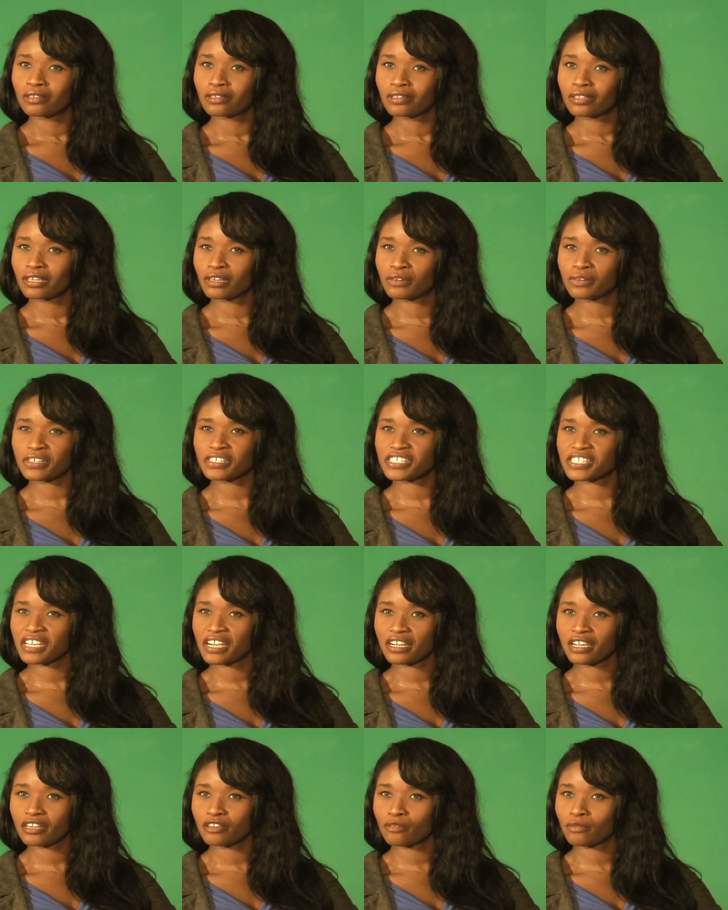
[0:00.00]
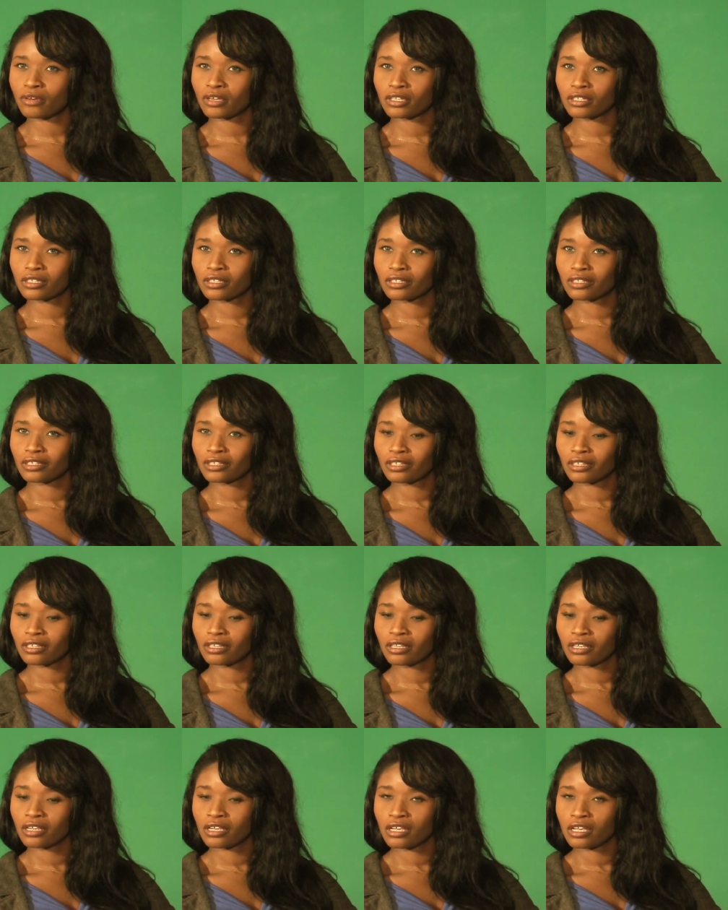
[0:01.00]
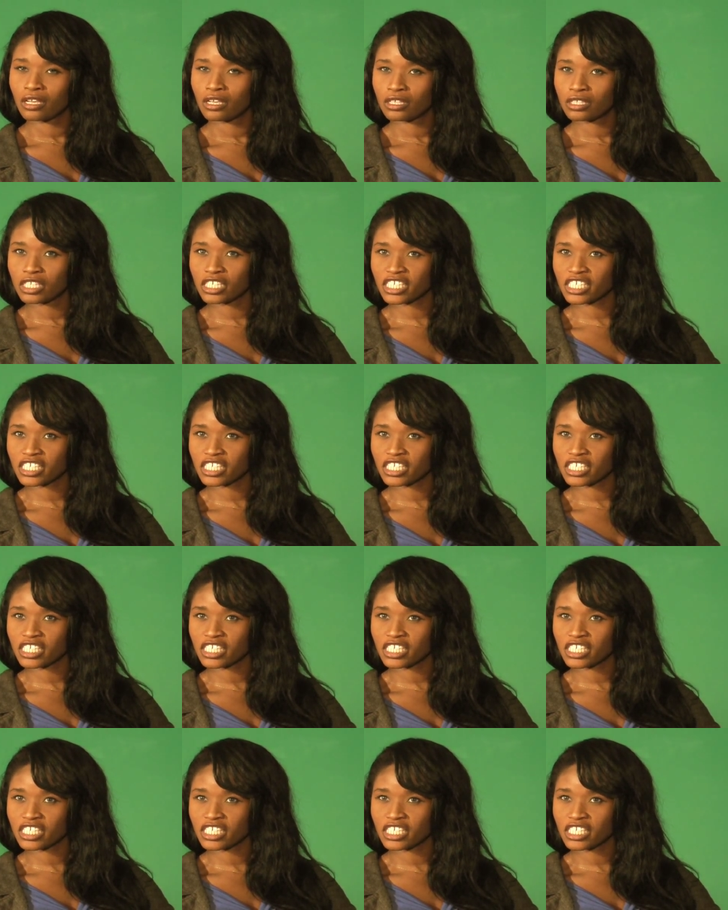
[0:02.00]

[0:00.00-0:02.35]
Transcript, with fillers: They could have sent anyone. They